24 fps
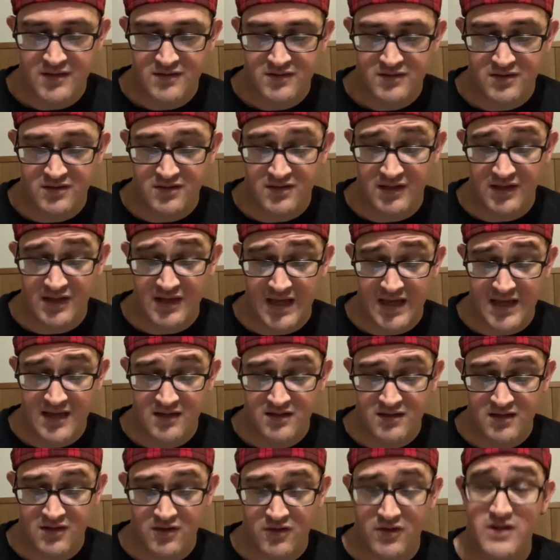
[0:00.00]
to negate and
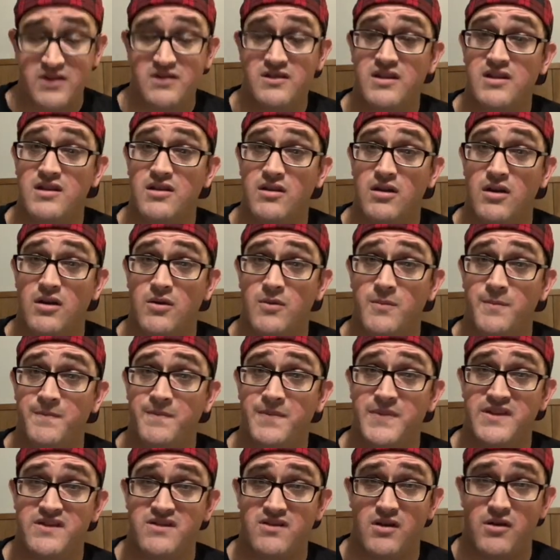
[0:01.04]
decrease a hero.
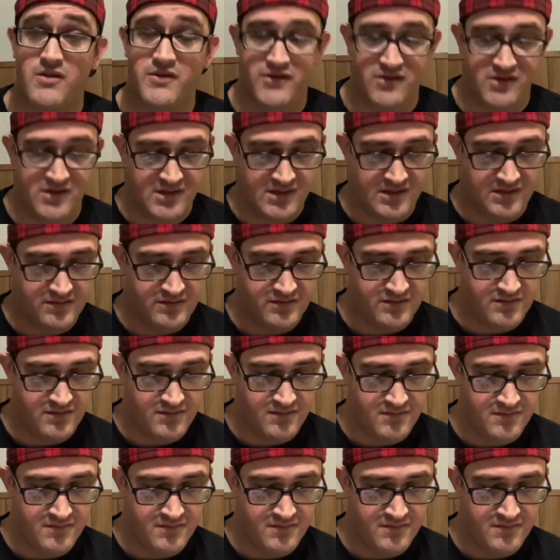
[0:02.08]
0/6.